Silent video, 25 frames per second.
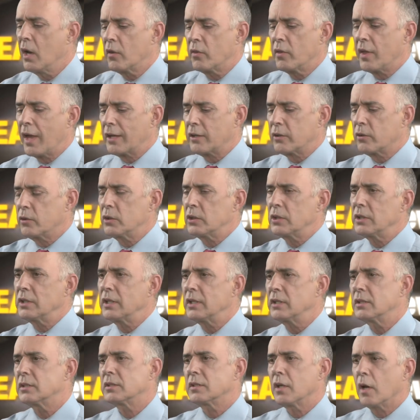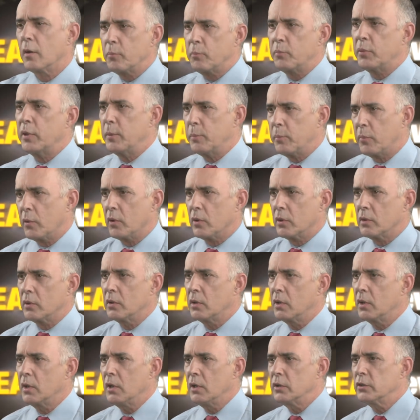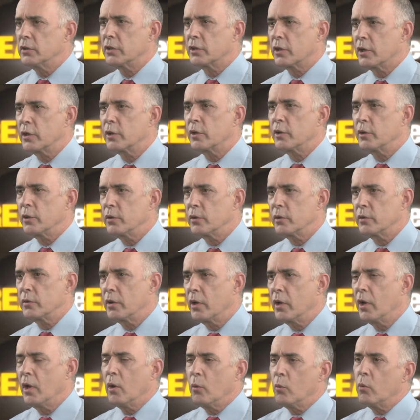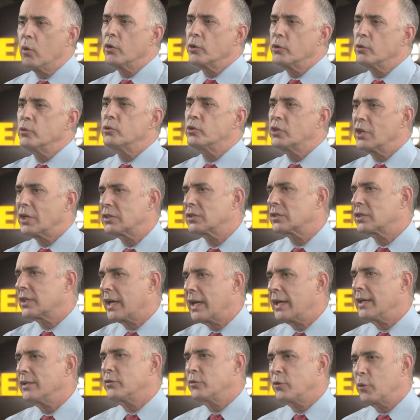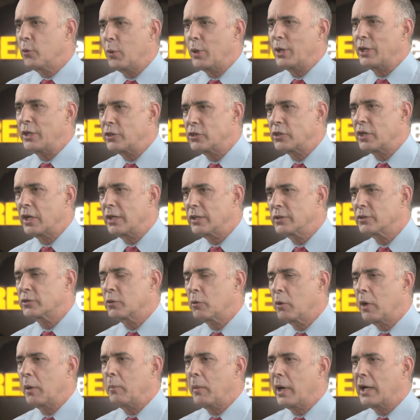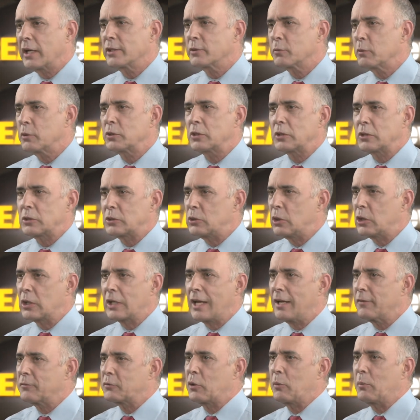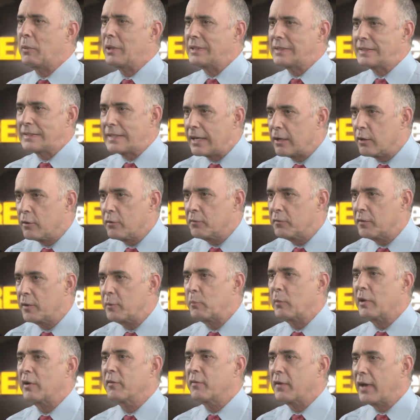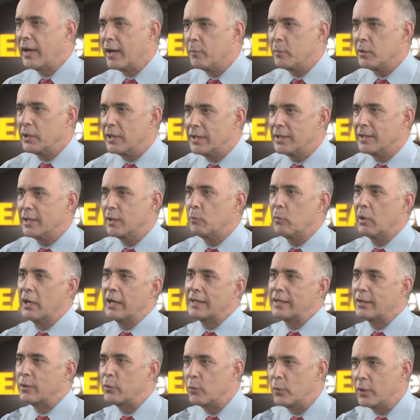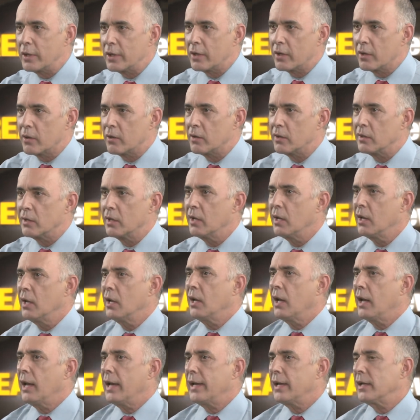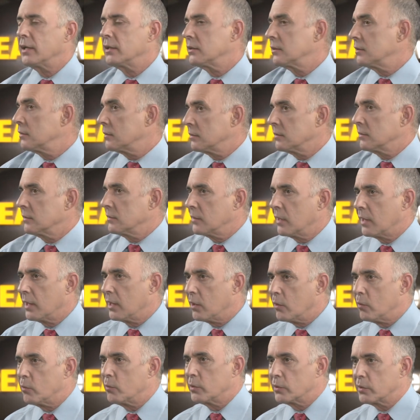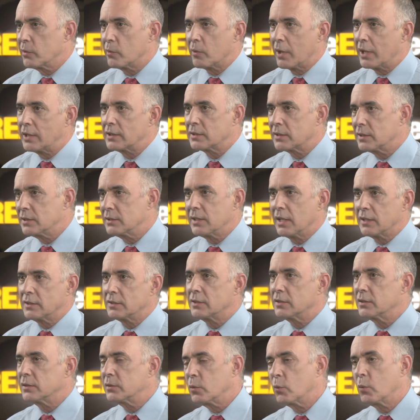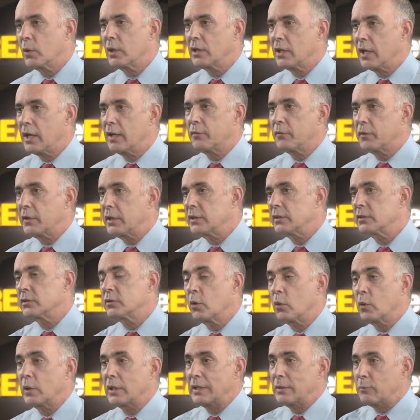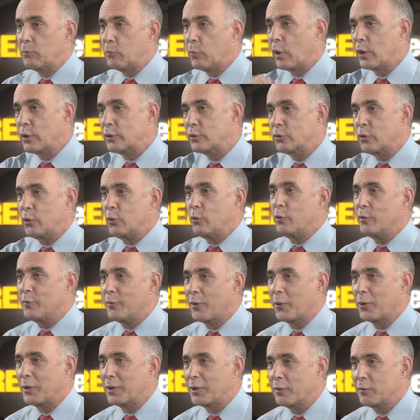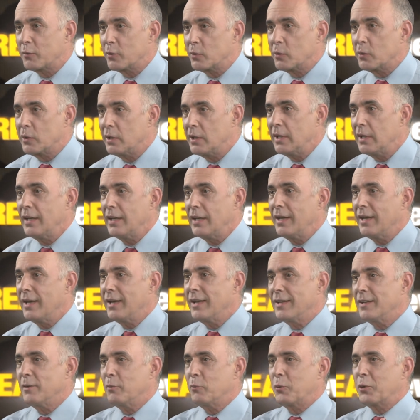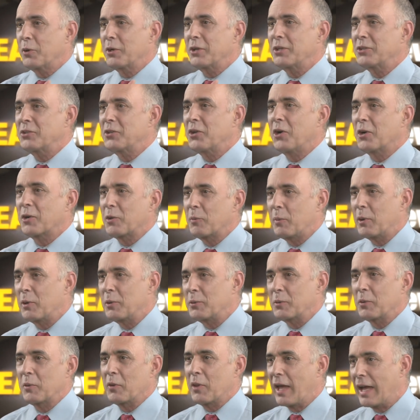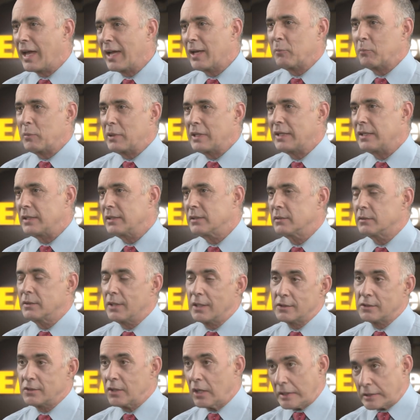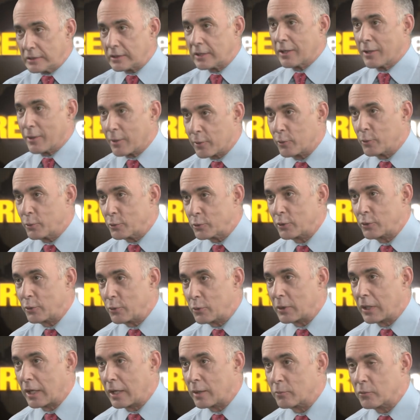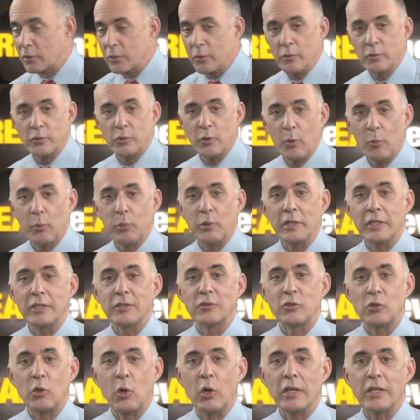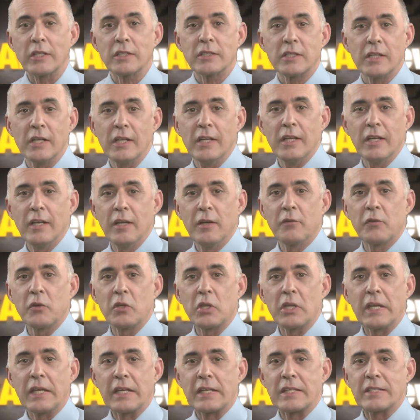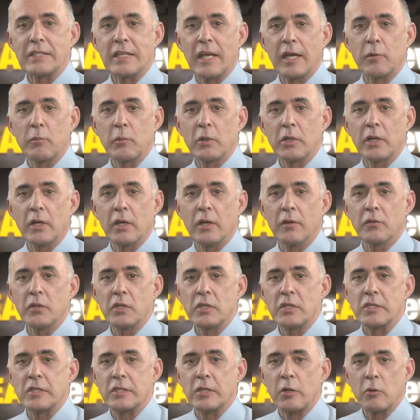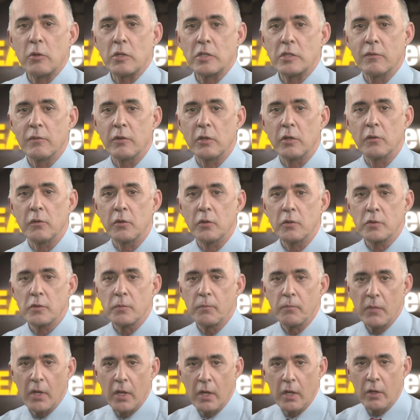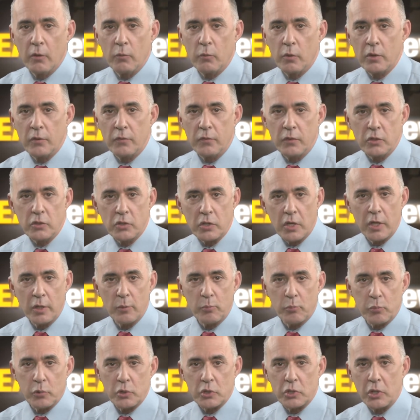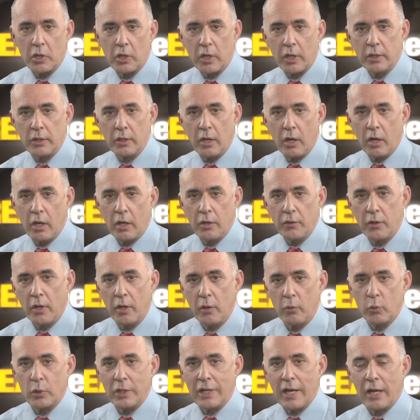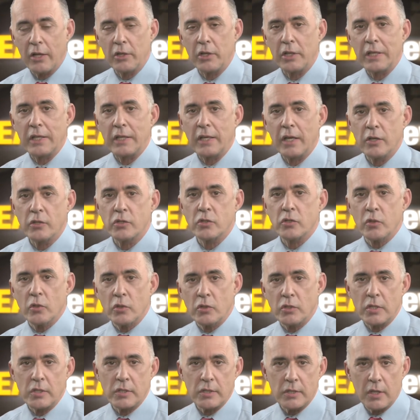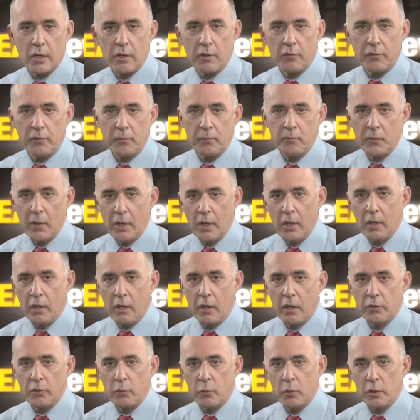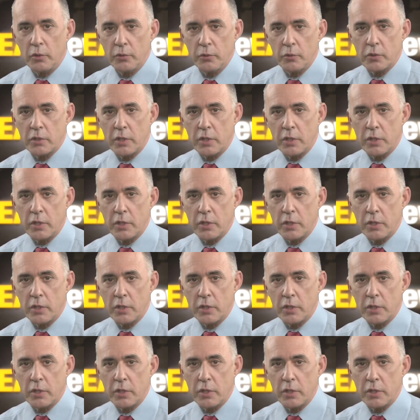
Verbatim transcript: that could lead some people to conclude, well, you just can't do any change, so I might as well just look after myself and my family and my career and, and the hell with the rest, because that's just the way life is. So, in part two of our interview, hmm. we're going to talk about that because that's not the conclusion you came to. So, please join us for the next segment of this series of interviews with Vijay Prashad on Reality Asserts Itself on the Real News